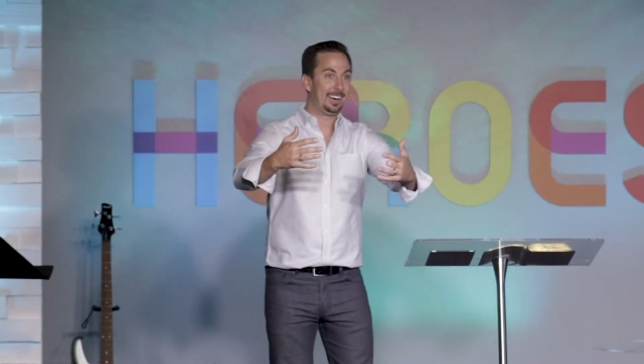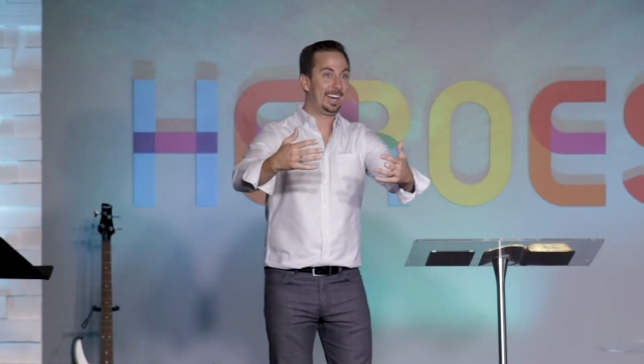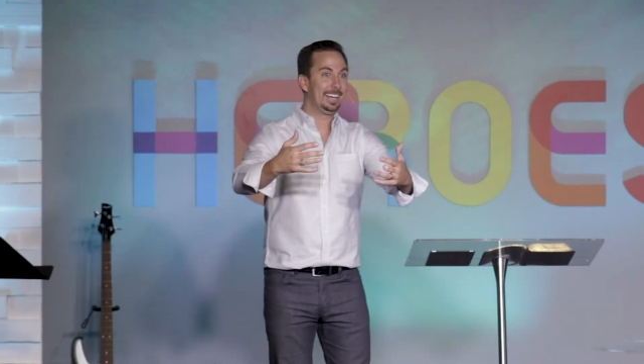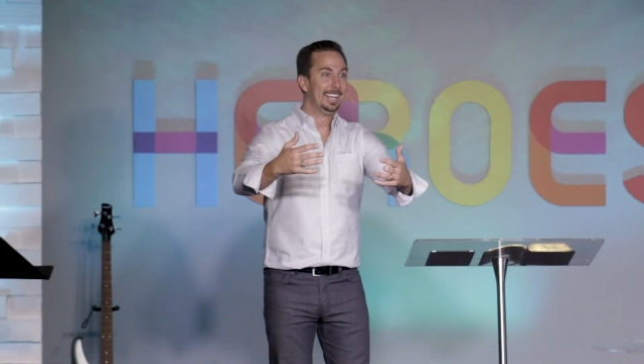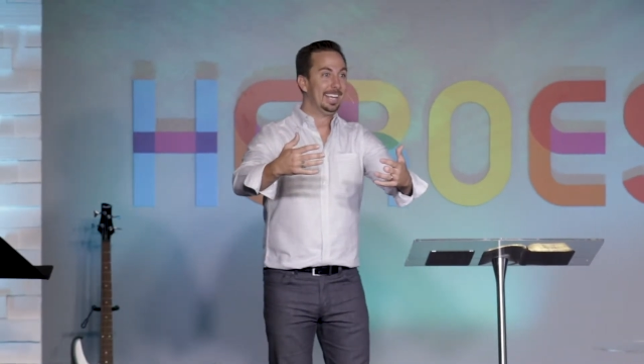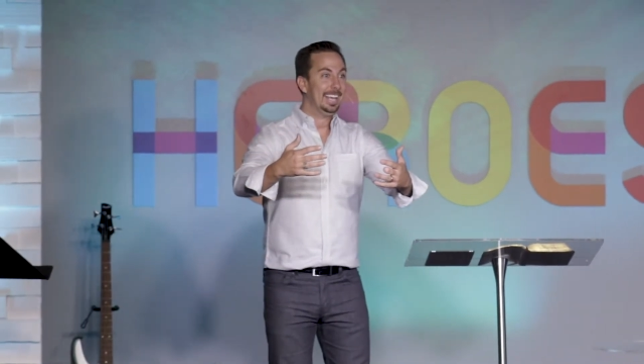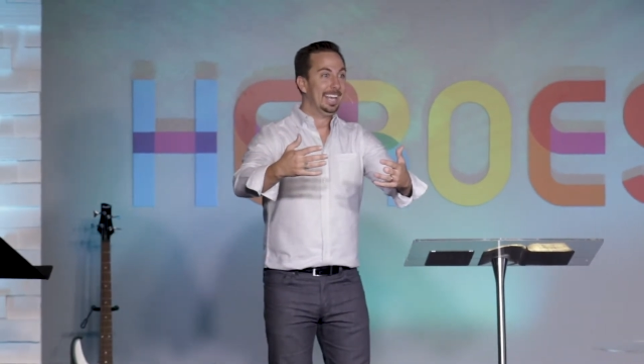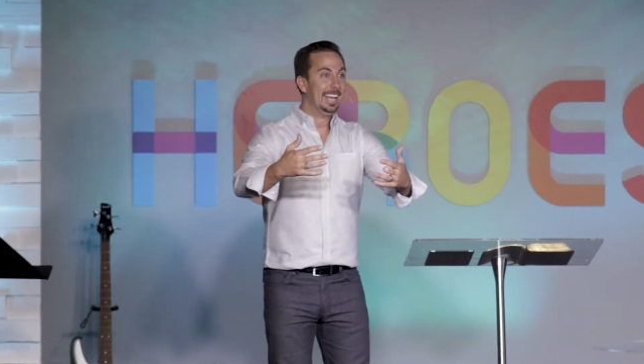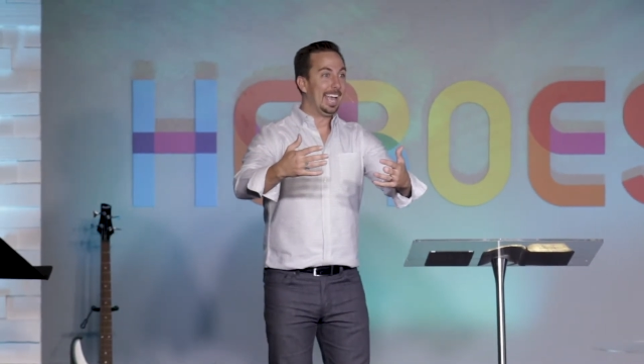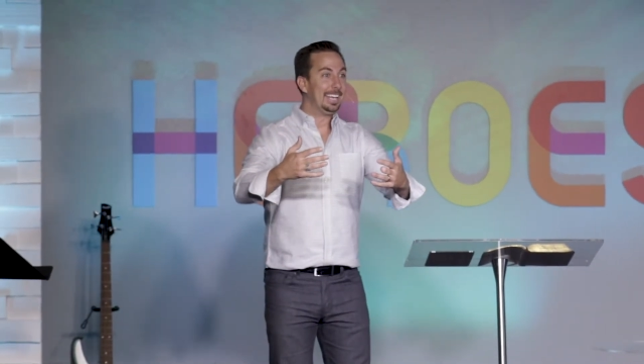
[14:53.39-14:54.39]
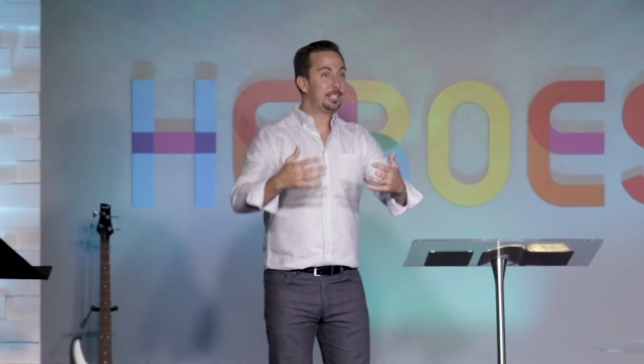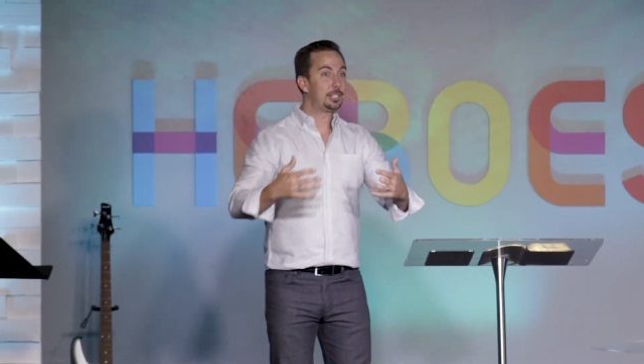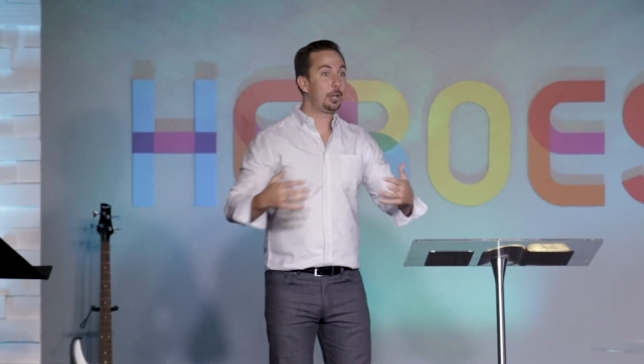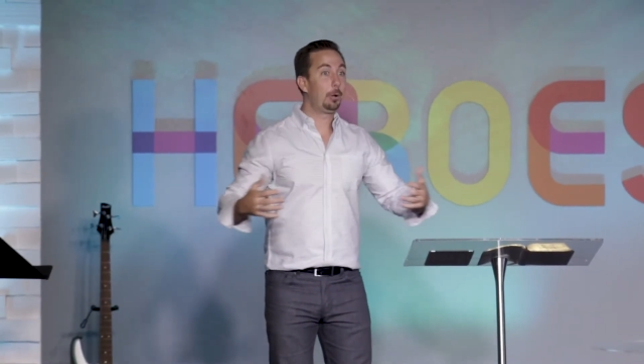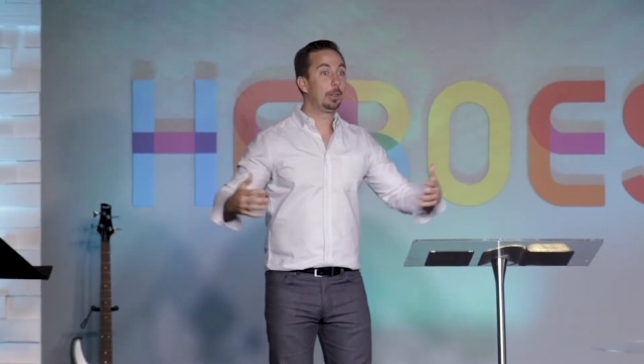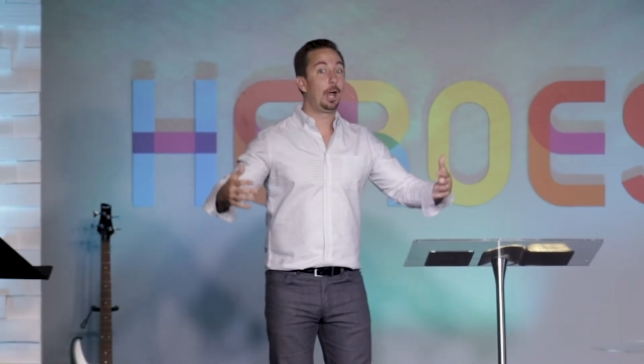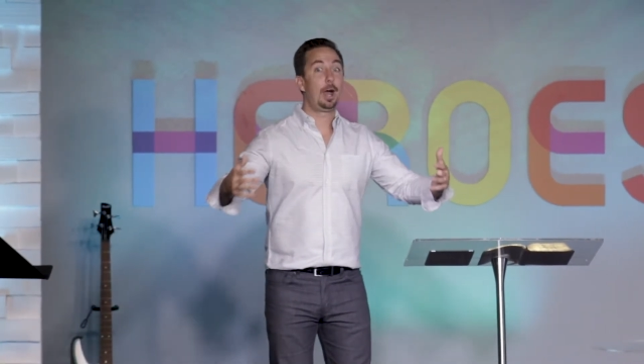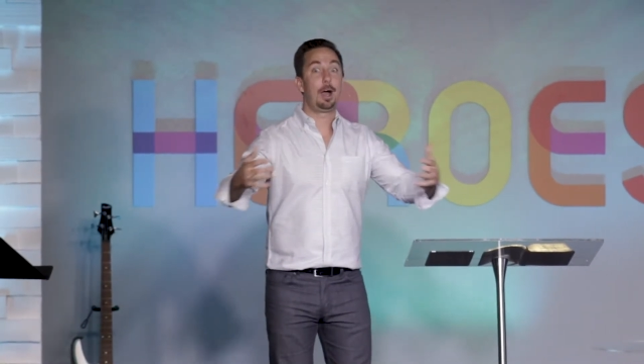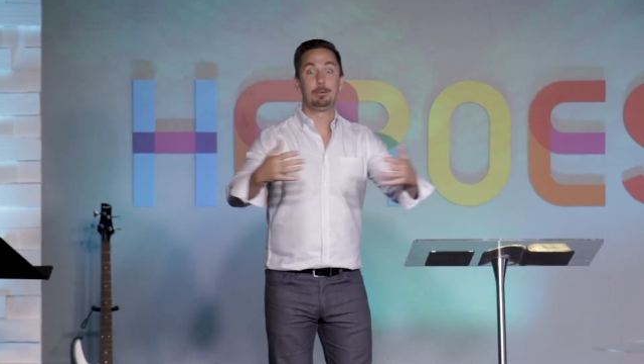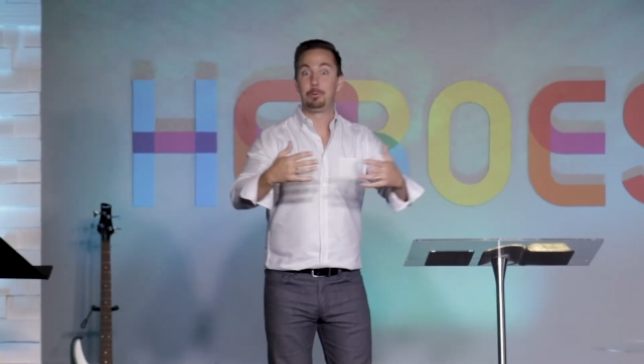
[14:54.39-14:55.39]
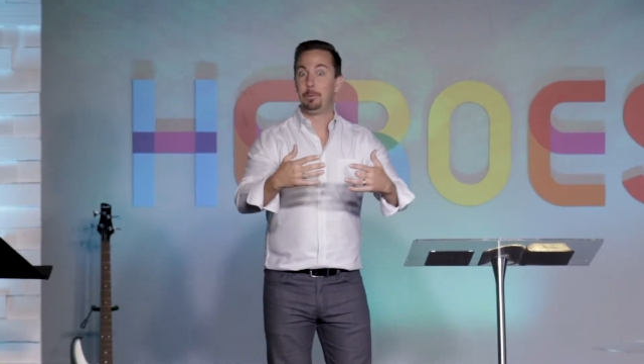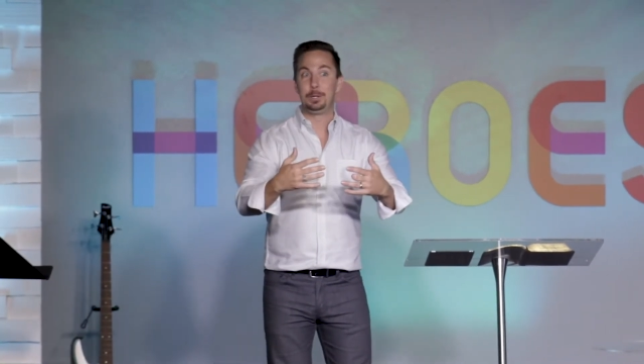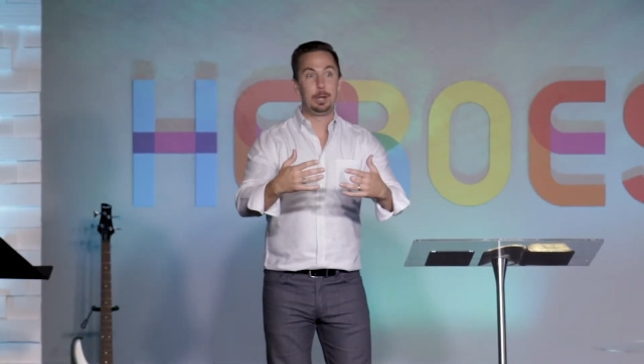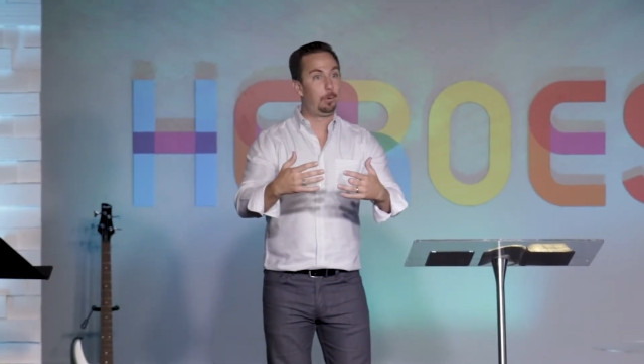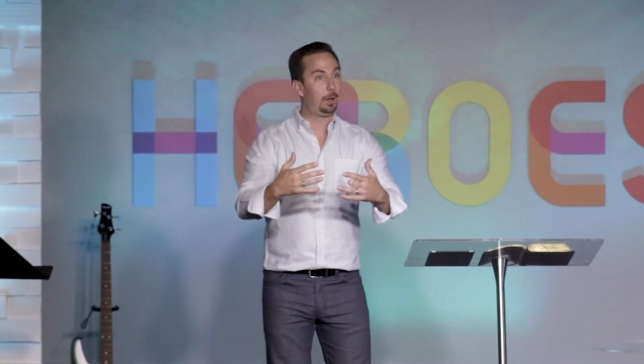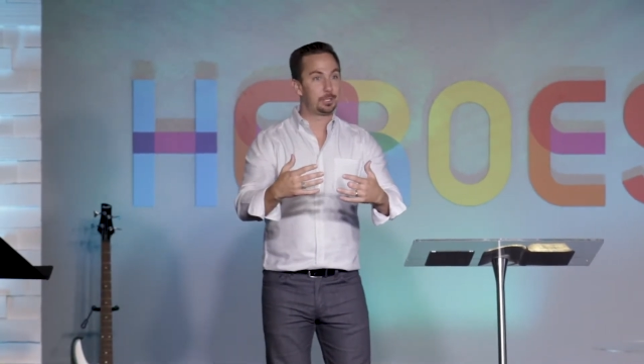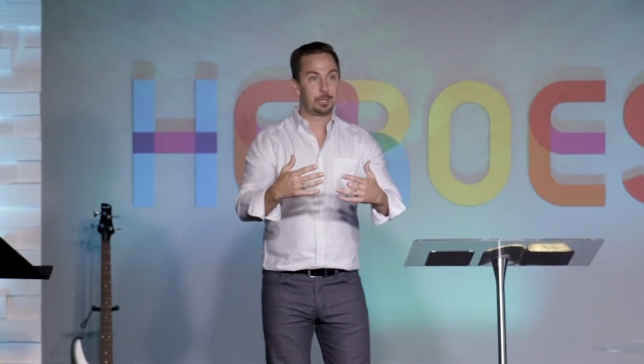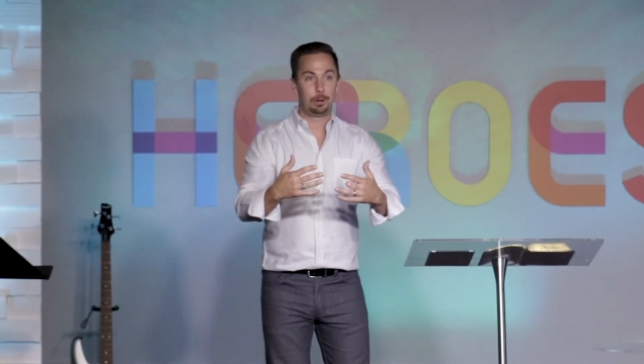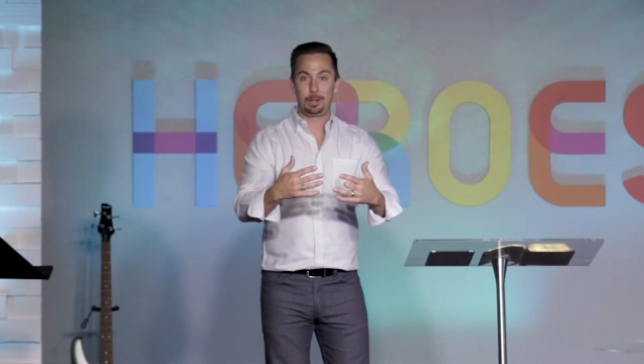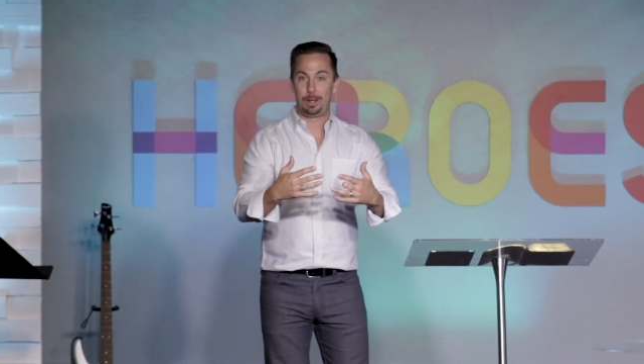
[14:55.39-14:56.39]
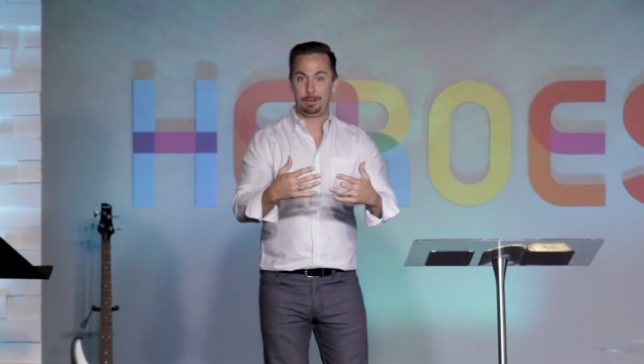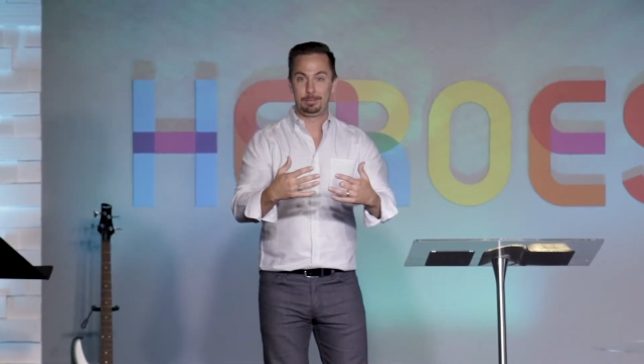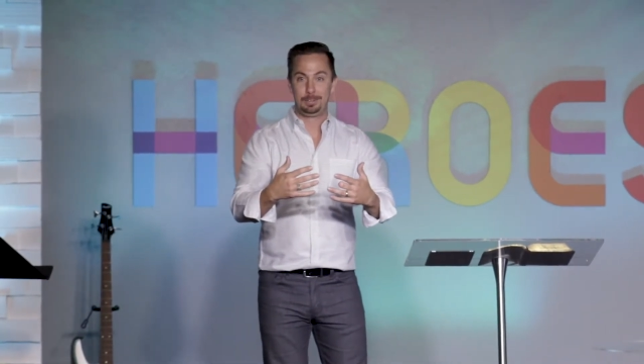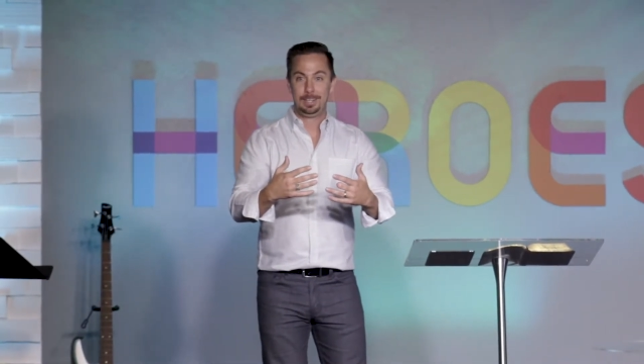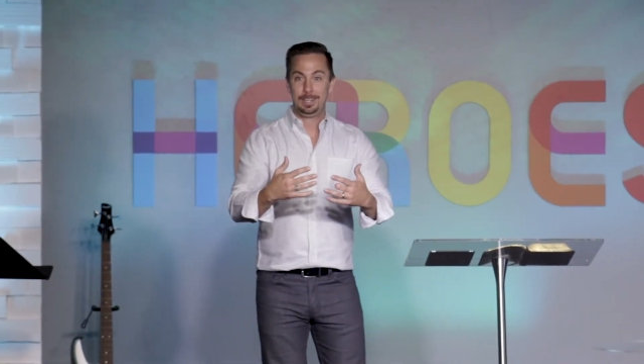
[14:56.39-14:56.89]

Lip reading: right? And to show love when we don't want to show love.